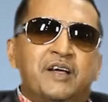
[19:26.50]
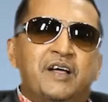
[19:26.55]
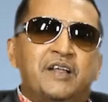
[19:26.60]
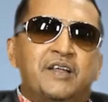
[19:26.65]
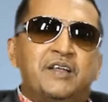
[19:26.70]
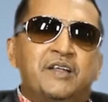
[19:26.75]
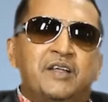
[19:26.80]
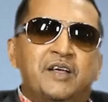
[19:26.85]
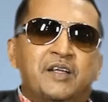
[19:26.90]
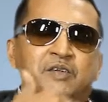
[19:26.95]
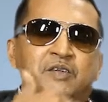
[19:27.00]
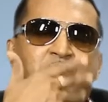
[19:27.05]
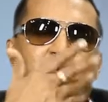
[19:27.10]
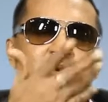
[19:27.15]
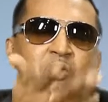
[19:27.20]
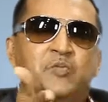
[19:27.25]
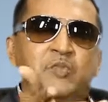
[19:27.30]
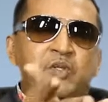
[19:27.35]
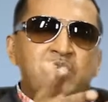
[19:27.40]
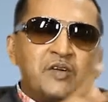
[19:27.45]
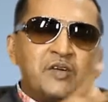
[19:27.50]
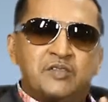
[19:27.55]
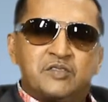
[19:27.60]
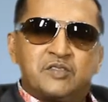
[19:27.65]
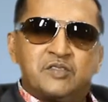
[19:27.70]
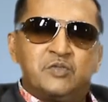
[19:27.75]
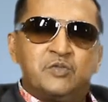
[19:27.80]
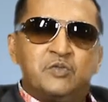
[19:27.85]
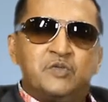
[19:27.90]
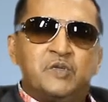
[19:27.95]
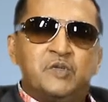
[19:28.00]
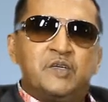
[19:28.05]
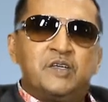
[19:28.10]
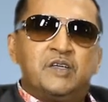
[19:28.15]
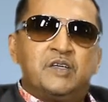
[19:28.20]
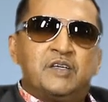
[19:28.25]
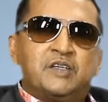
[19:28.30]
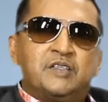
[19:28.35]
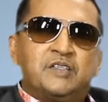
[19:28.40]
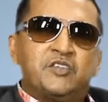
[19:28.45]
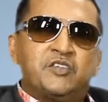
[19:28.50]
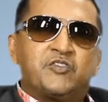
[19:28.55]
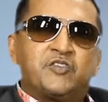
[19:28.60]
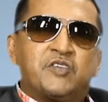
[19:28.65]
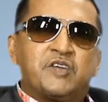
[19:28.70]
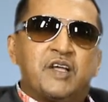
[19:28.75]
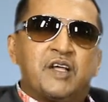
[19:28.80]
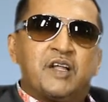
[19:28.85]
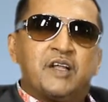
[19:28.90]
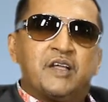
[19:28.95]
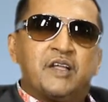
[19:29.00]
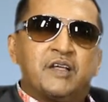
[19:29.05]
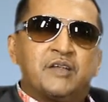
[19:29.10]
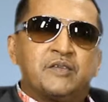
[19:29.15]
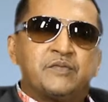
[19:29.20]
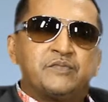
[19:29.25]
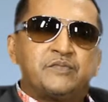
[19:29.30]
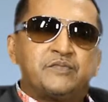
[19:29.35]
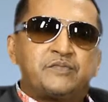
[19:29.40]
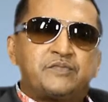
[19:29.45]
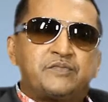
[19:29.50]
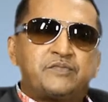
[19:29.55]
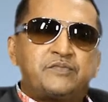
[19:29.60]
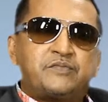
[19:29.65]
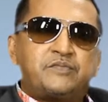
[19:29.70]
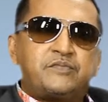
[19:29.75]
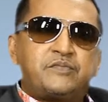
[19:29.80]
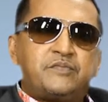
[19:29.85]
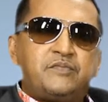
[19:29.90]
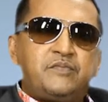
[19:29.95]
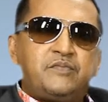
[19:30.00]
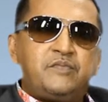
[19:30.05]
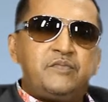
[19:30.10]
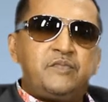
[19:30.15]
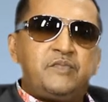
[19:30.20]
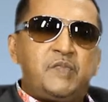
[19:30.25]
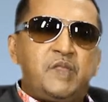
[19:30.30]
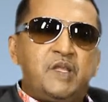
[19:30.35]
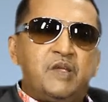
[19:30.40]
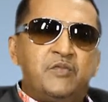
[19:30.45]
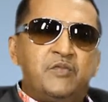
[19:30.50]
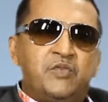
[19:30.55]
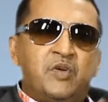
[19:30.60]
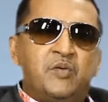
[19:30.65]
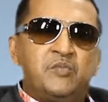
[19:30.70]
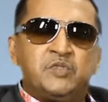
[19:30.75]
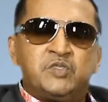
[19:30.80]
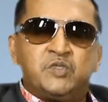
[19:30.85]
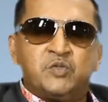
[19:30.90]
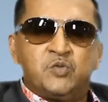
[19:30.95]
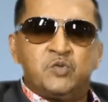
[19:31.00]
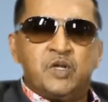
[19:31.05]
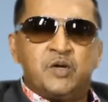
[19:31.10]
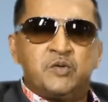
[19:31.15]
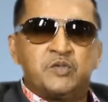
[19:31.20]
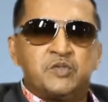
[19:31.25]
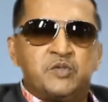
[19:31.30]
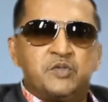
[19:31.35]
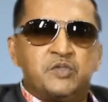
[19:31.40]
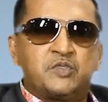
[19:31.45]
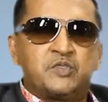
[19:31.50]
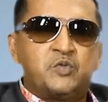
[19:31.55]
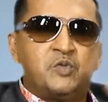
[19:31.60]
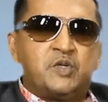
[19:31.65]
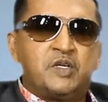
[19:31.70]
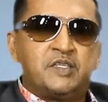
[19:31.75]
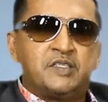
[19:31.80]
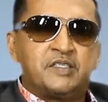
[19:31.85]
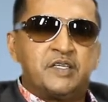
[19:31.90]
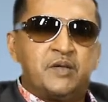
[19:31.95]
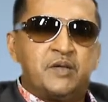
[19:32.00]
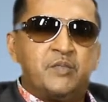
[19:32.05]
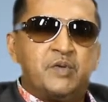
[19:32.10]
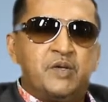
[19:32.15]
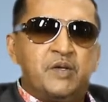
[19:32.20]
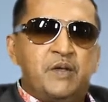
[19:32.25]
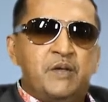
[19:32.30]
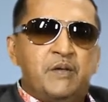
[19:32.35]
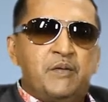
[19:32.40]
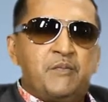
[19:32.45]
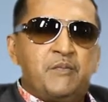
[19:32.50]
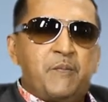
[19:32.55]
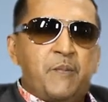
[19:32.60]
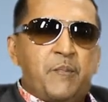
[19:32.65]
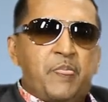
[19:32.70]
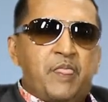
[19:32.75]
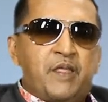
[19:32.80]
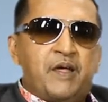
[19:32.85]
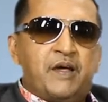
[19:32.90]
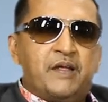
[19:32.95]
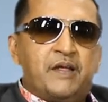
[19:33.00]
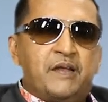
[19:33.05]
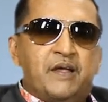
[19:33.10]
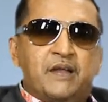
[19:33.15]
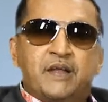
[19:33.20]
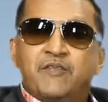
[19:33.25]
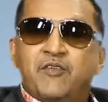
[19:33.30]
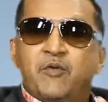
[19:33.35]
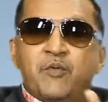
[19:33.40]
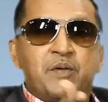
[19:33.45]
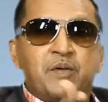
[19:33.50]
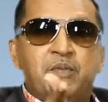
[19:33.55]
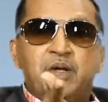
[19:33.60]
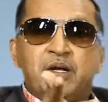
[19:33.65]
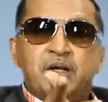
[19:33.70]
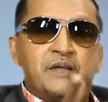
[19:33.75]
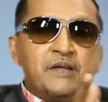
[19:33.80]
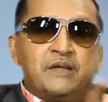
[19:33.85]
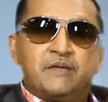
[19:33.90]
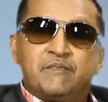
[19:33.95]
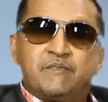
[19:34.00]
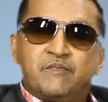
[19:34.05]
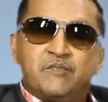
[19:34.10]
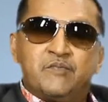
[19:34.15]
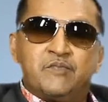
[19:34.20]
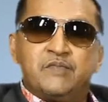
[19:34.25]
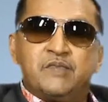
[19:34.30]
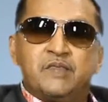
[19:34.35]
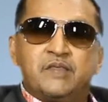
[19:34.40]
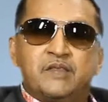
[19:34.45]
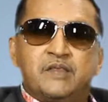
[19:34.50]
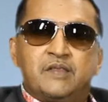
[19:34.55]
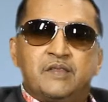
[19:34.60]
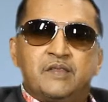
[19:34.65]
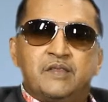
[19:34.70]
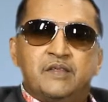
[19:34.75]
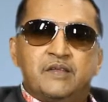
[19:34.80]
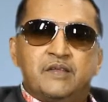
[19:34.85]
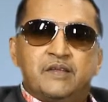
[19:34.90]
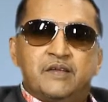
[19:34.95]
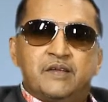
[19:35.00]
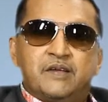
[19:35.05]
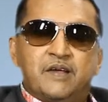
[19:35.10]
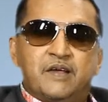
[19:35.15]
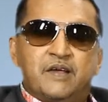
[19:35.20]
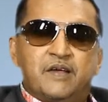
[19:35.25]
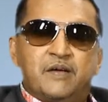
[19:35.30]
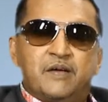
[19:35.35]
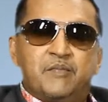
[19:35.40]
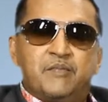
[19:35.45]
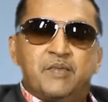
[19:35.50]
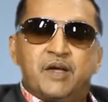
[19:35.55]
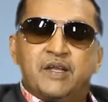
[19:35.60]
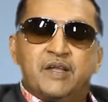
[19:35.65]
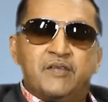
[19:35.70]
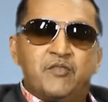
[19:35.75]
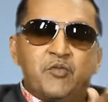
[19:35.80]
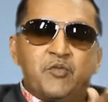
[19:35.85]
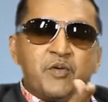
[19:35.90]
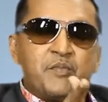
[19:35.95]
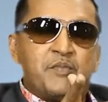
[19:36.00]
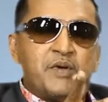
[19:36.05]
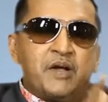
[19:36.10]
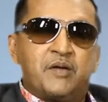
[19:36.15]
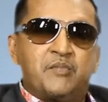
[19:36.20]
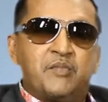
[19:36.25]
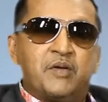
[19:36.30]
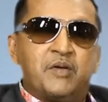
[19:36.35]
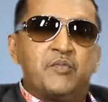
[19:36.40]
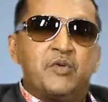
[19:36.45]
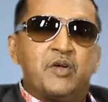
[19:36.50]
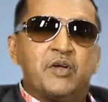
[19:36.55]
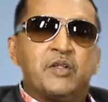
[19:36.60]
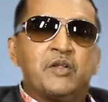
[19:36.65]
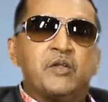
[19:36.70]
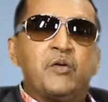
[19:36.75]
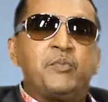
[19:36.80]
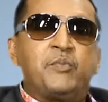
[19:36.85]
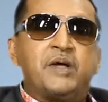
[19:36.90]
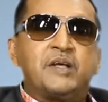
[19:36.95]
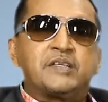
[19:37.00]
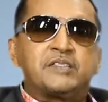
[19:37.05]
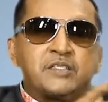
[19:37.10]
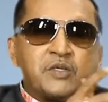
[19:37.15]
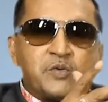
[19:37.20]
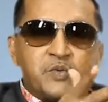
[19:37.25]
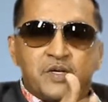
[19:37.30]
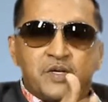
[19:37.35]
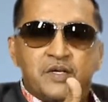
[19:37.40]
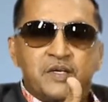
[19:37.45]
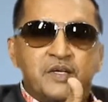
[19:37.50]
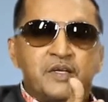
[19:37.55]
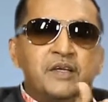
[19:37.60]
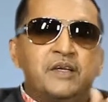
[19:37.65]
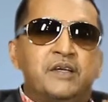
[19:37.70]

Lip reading: and they had called me down to do the Trinidad leg. From school, I was going to school at the time, and I never went back. My brother-in-law passed away